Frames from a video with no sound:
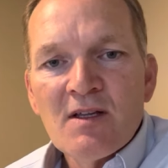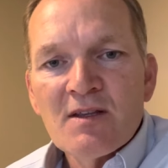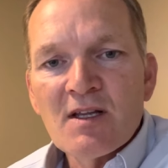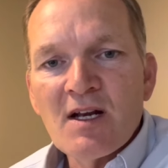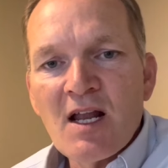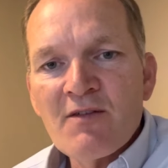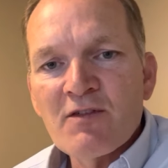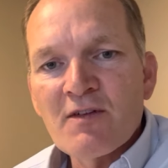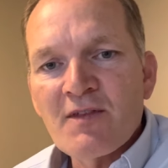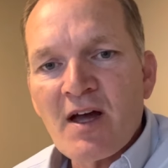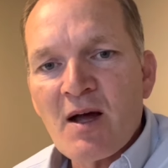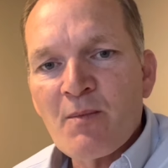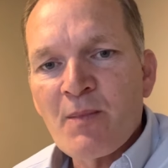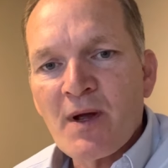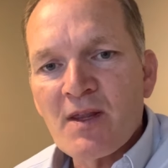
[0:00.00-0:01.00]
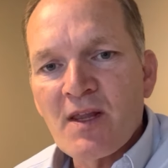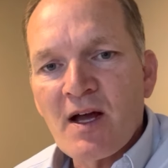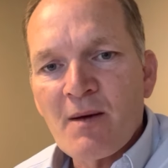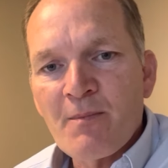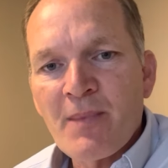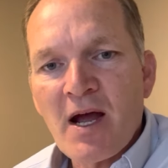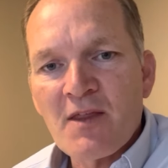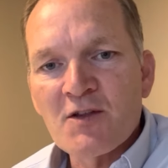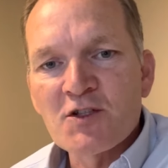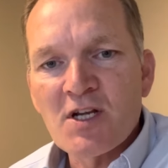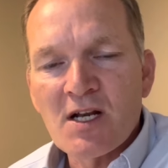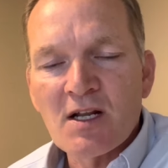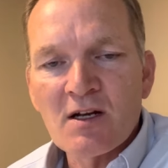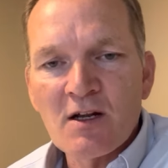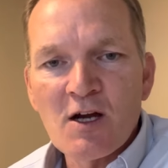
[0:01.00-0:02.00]
the level of that that
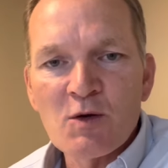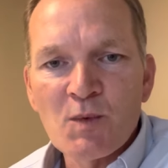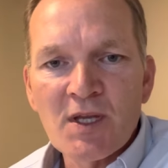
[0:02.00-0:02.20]
pathogenic load.